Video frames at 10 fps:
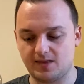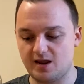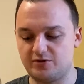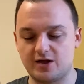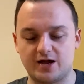
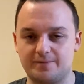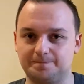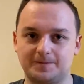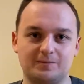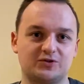Nah,
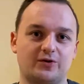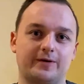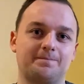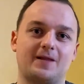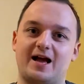I'm sorry,
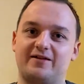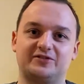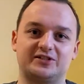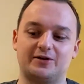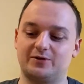I have to
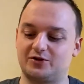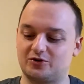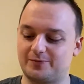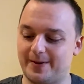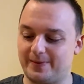stick with the
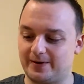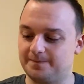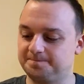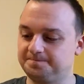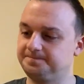Dr. Pepper.
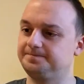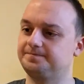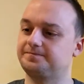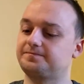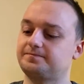
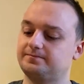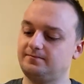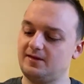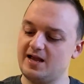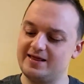
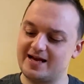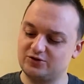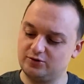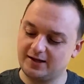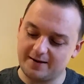And that's
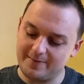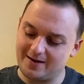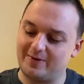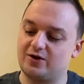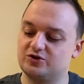unlike me
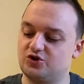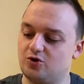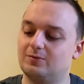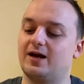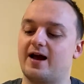because
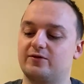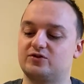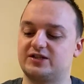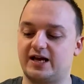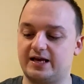normally I would
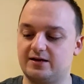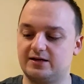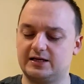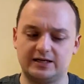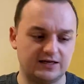say
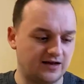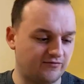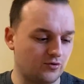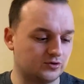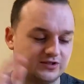of
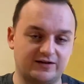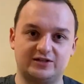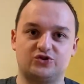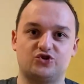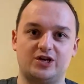course, this
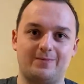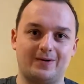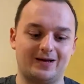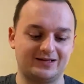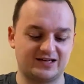is cheaper,
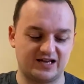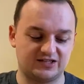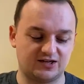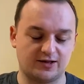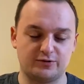it tastes
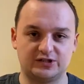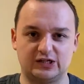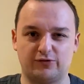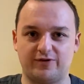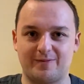close
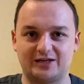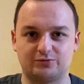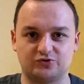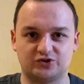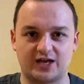enough, you may as
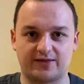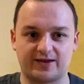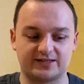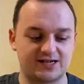well just get this.